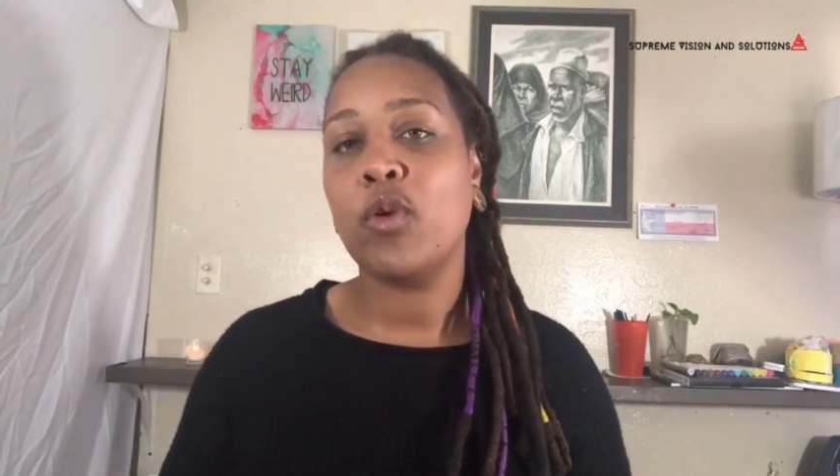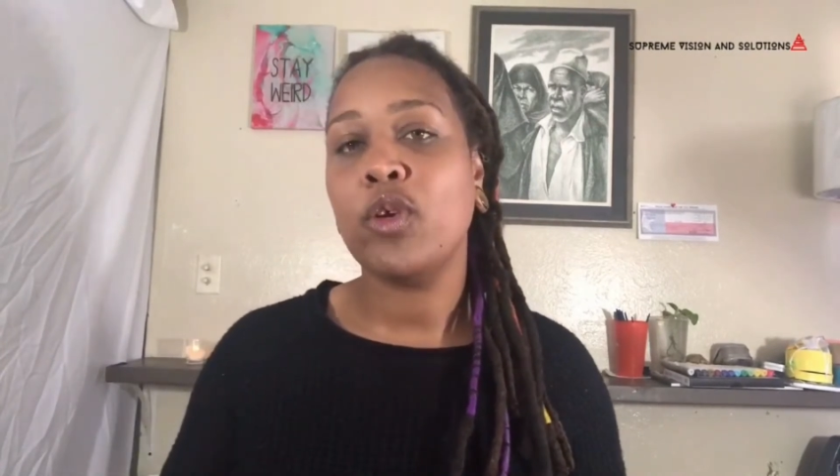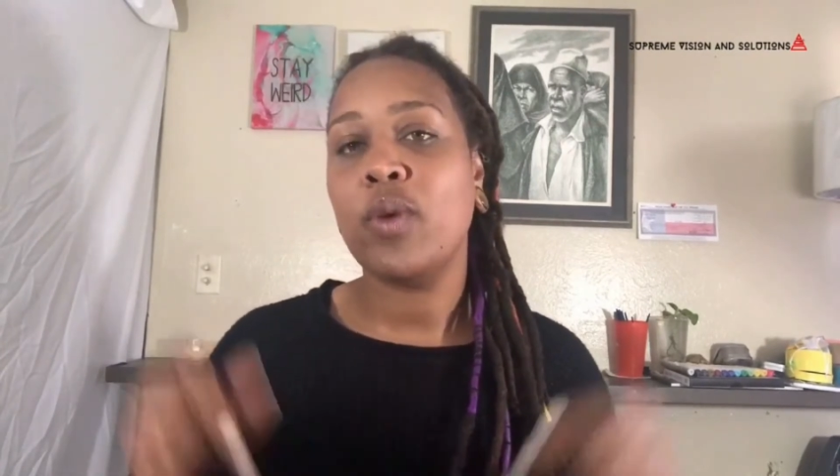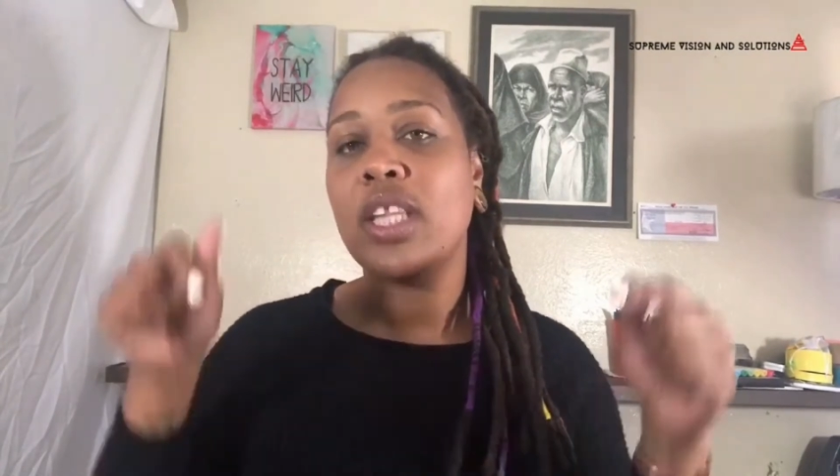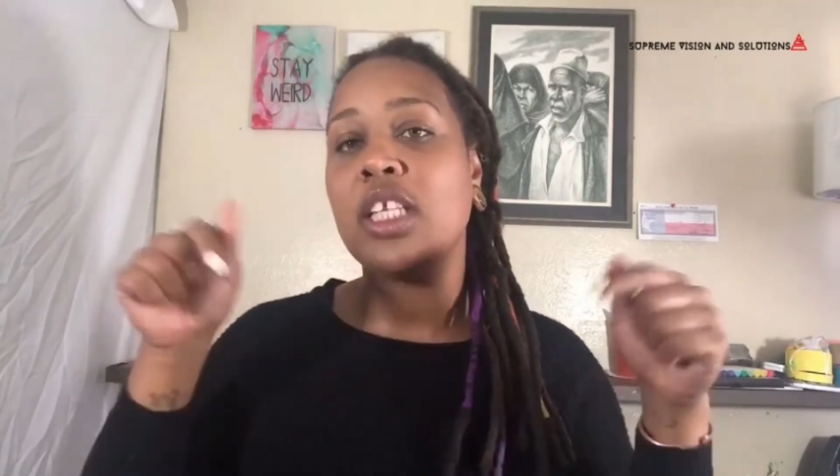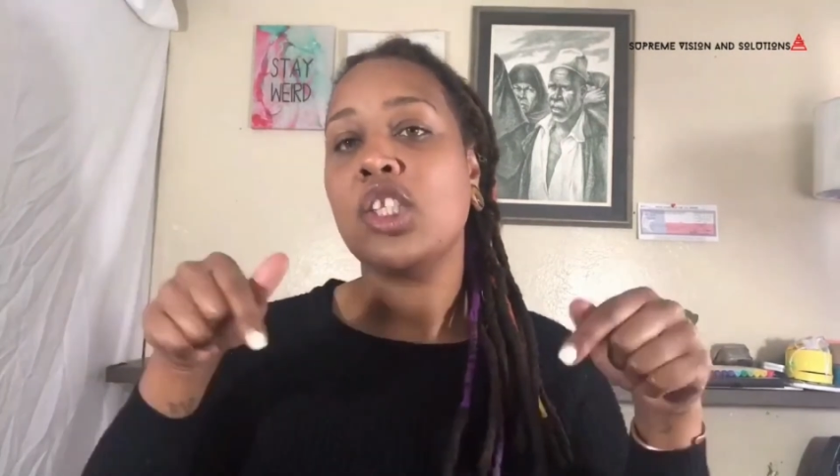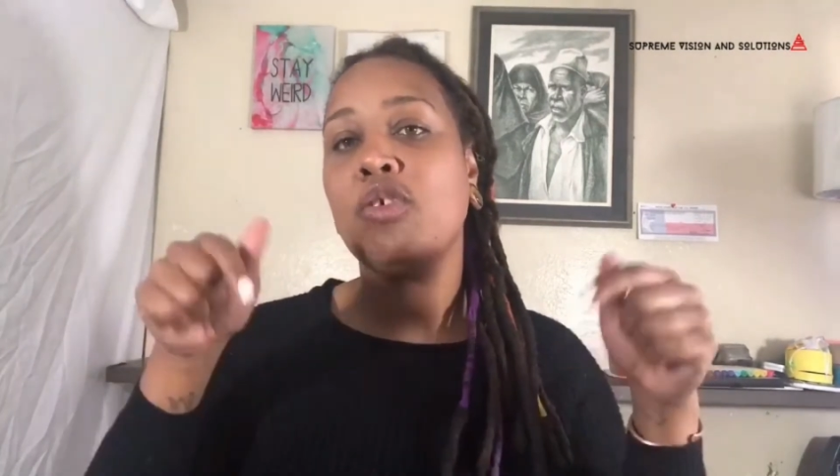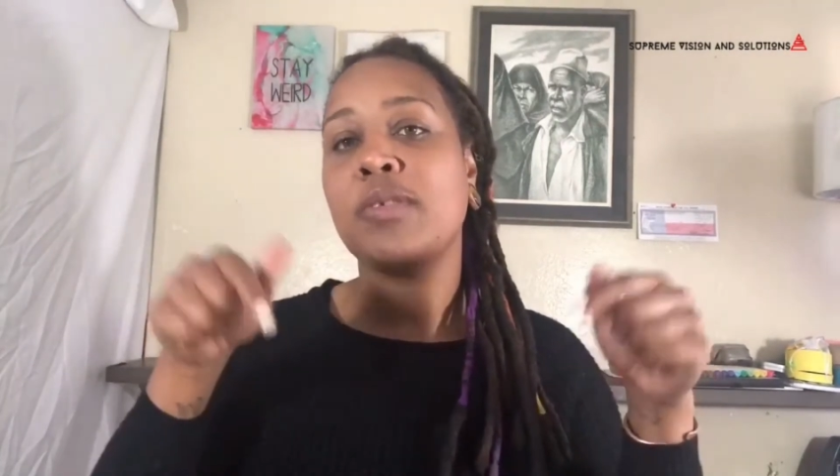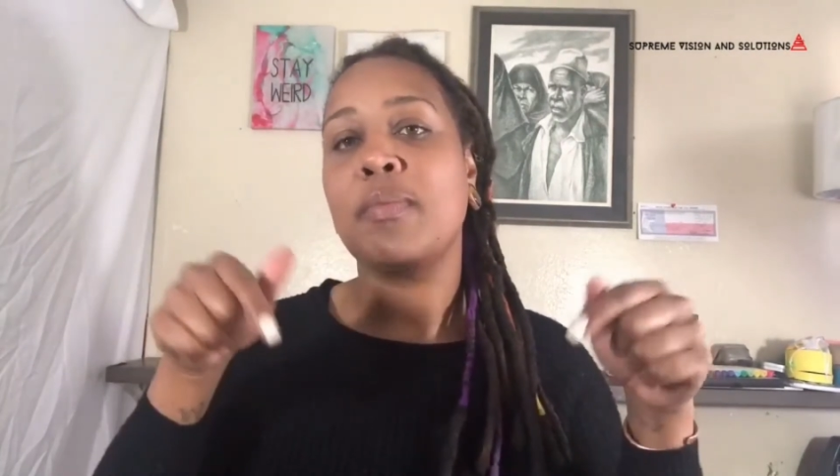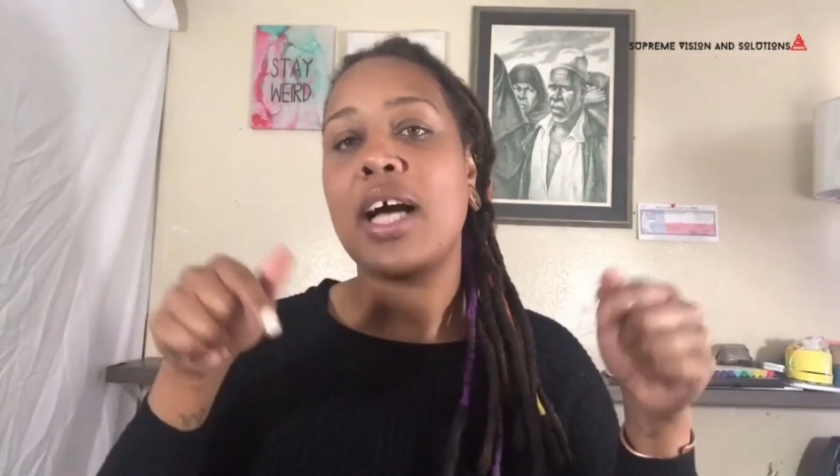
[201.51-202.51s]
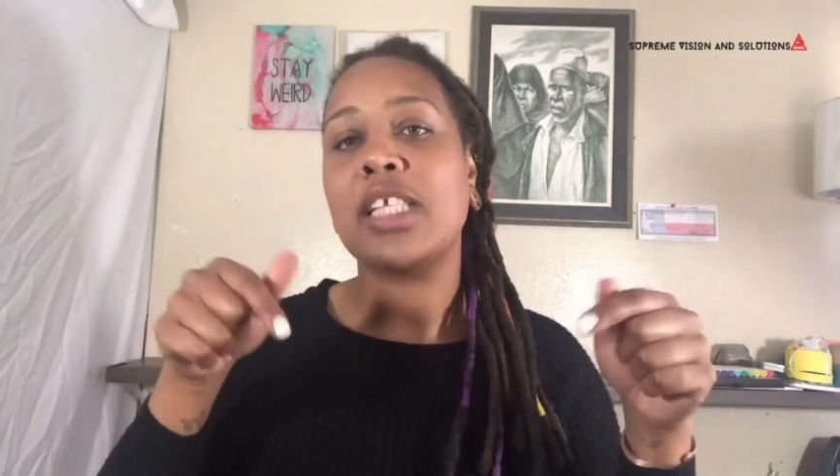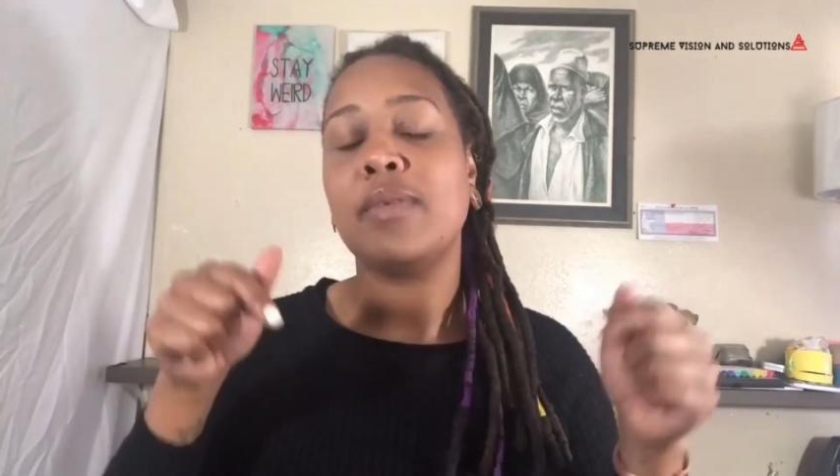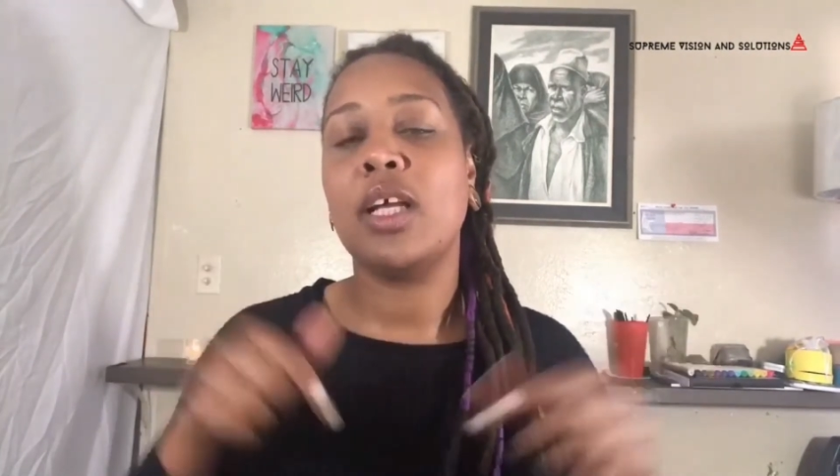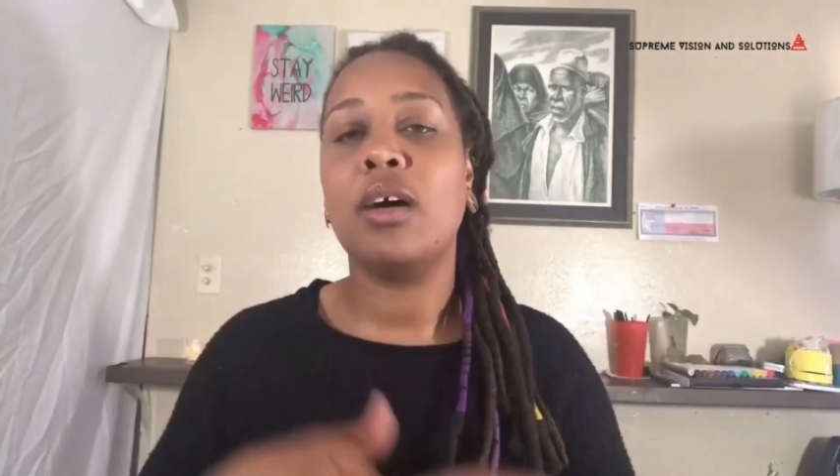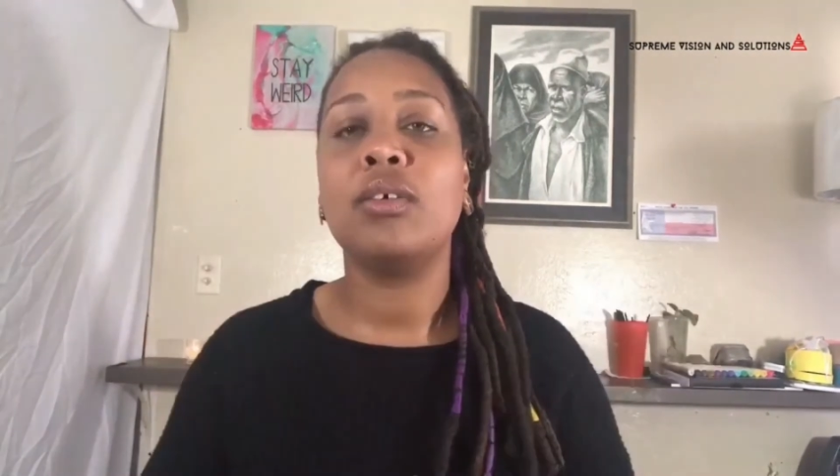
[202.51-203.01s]
you in the description box
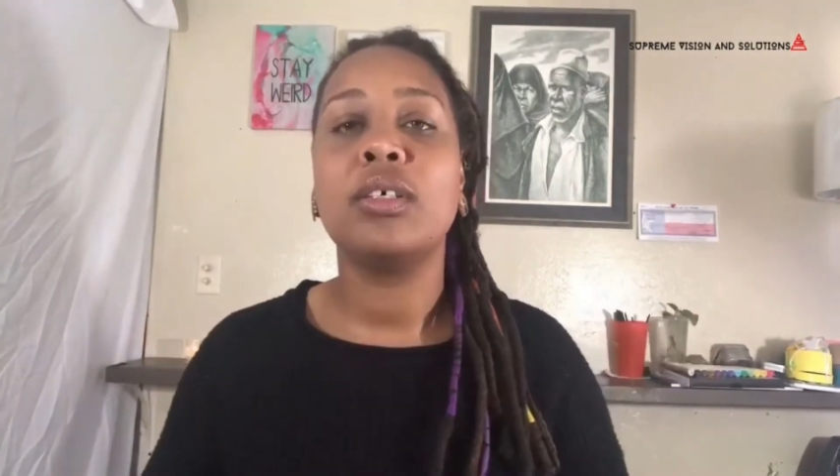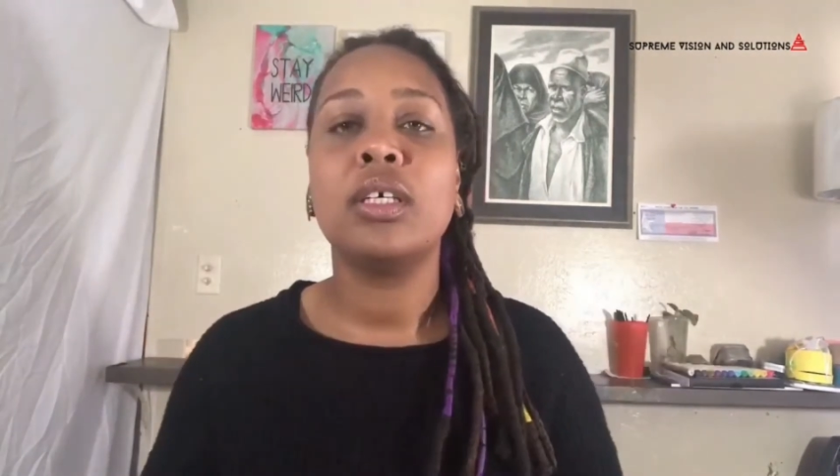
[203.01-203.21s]
below.